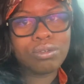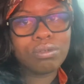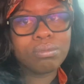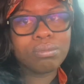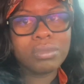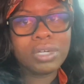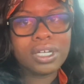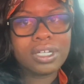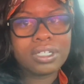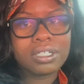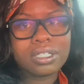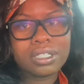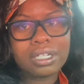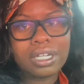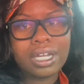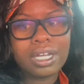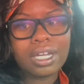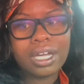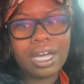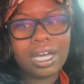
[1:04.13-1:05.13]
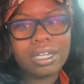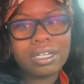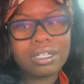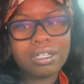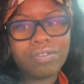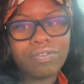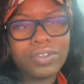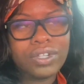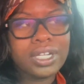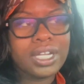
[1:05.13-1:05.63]
much. Like, I
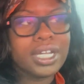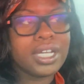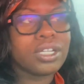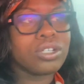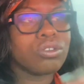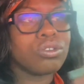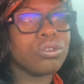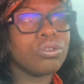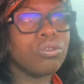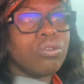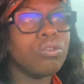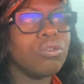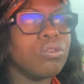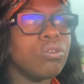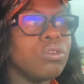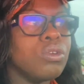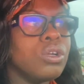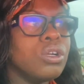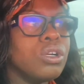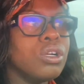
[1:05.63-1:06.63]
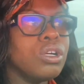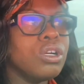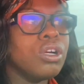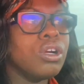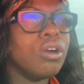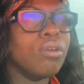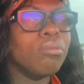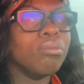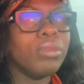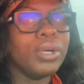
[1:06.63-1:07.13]
just feel like too
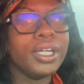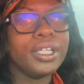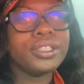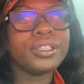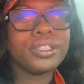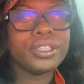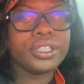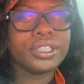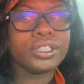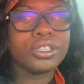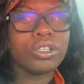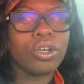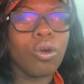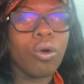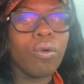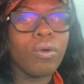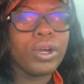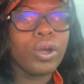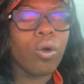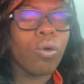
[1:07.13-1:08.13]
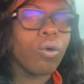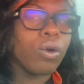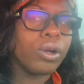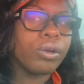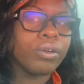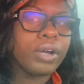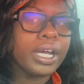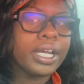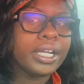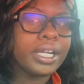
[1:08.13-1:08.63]
much is going on
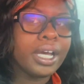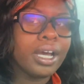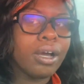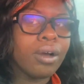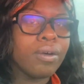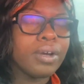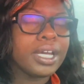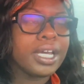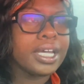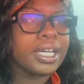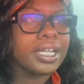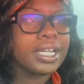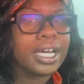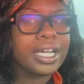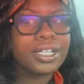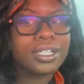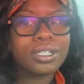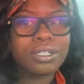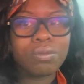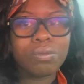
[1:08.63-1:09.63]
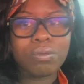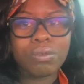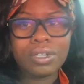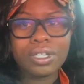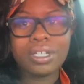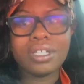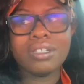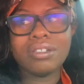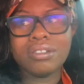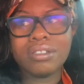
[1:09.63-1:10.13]
right now. And I just
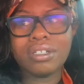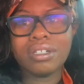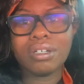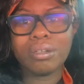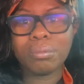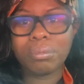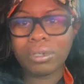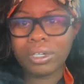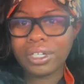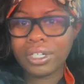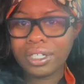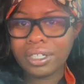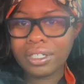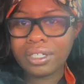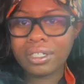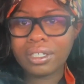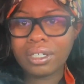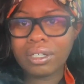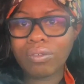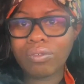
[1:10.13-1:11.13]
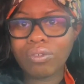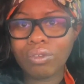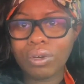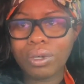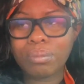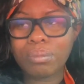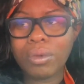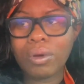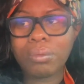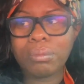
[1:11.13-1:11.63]
want a break for a
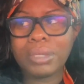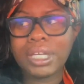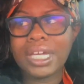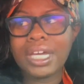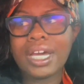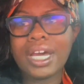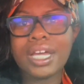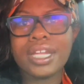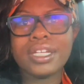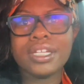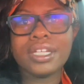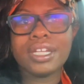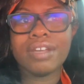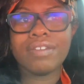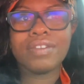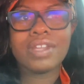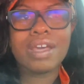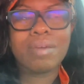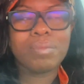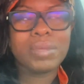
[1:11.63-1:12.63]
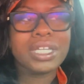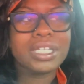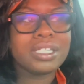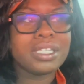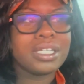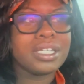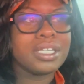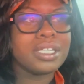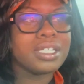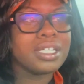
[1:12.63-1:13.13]
moment, I, if that makes
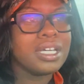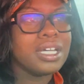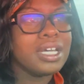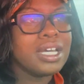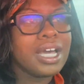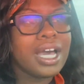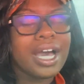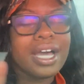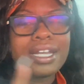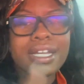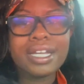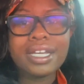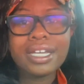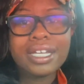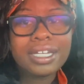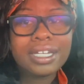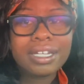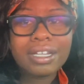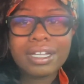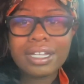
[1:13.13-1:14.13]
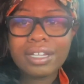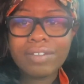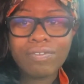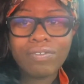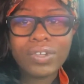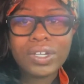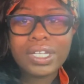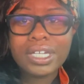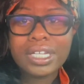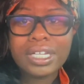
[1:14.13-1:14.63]
sense. I didn't get to cl
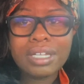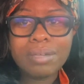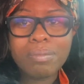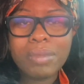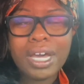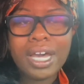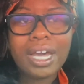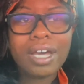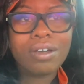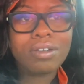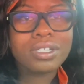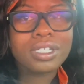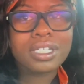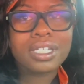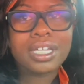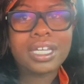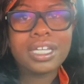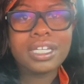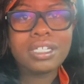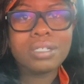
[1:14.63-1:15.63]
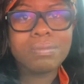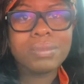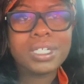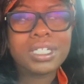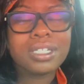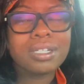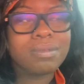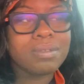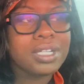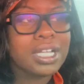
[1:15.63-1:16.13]
fully clean my house. The kids
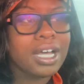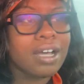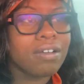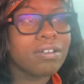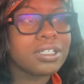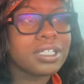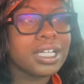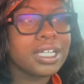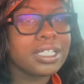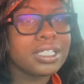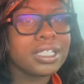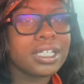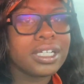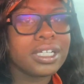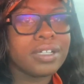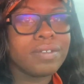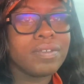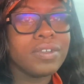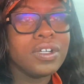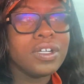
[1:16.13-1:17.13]
messed up the house last night.